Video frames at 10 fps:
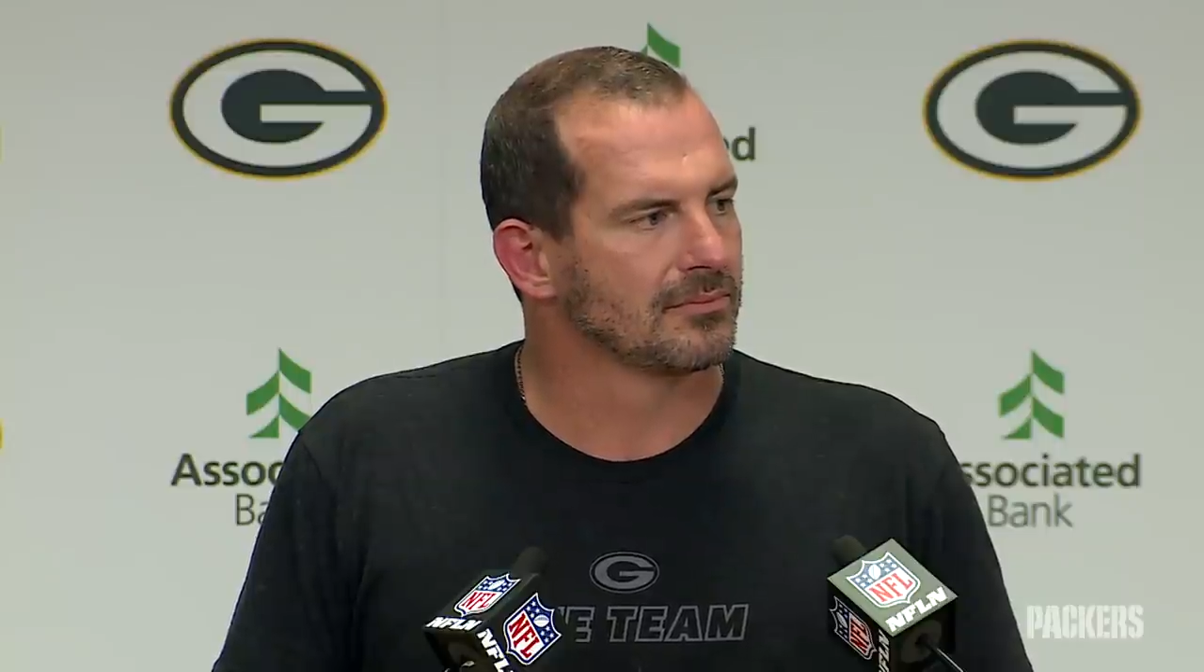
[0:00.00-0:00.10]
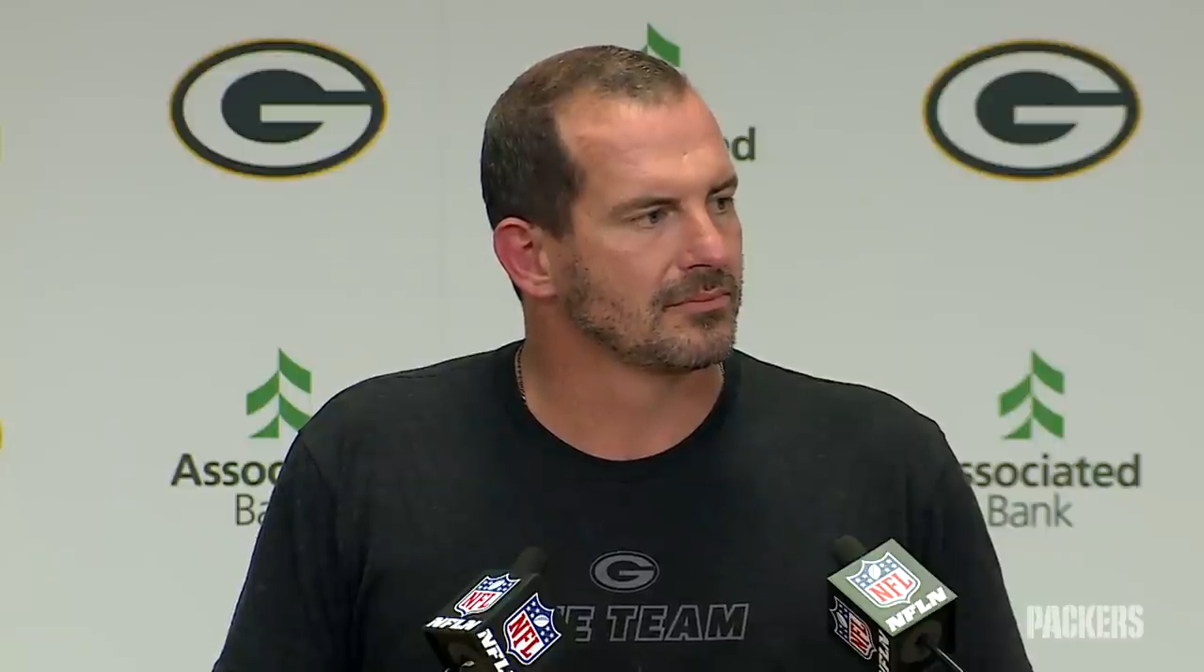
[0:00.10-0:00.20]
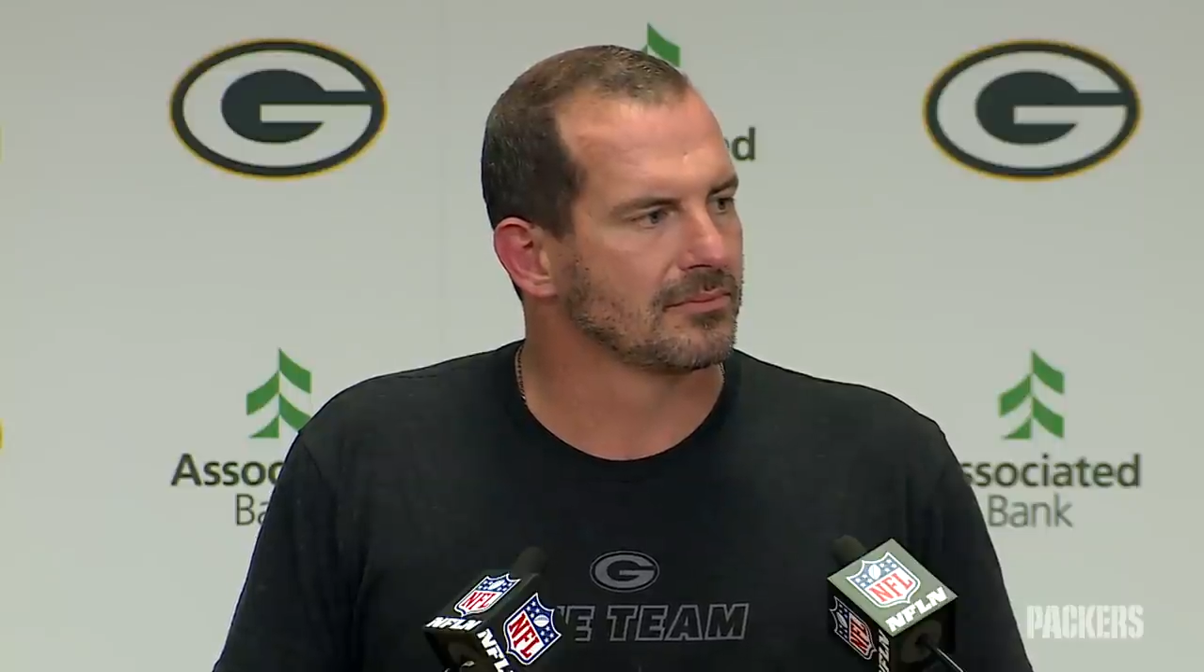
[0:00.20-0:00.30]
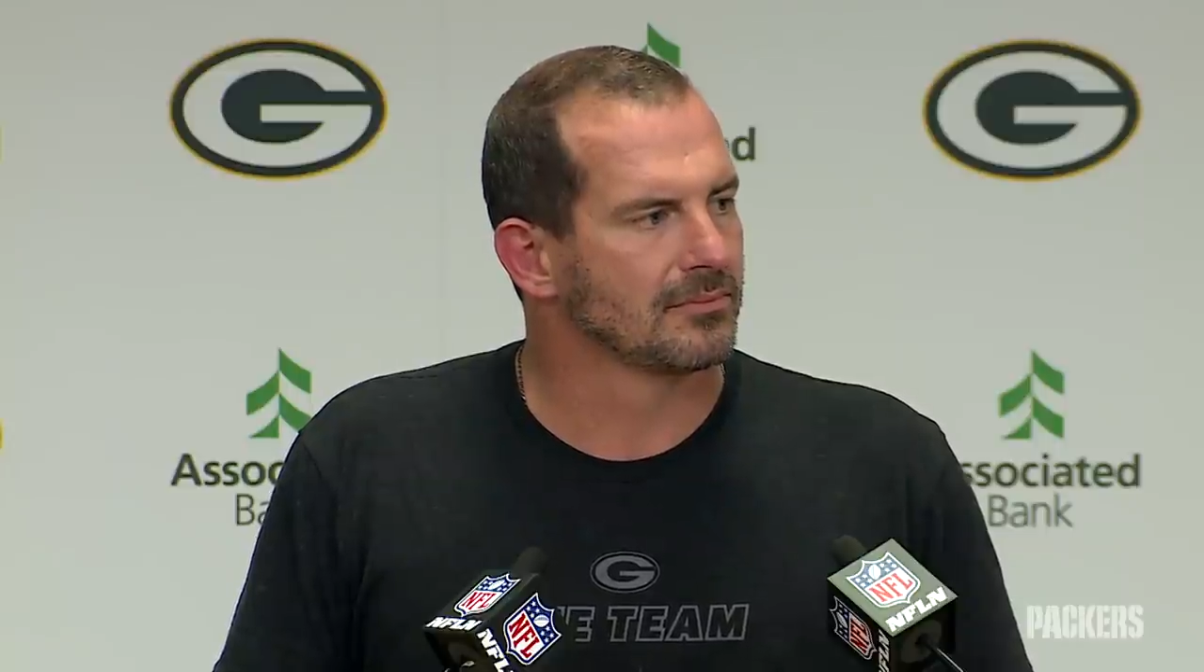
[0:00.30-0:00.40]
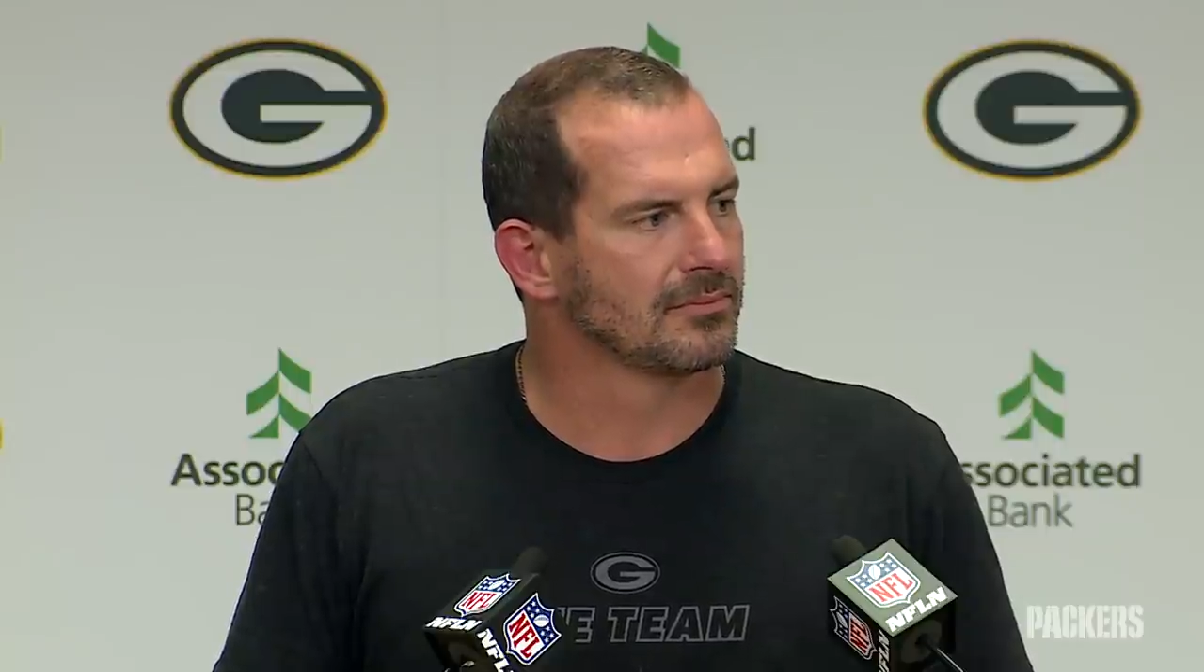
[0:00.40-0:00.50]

has that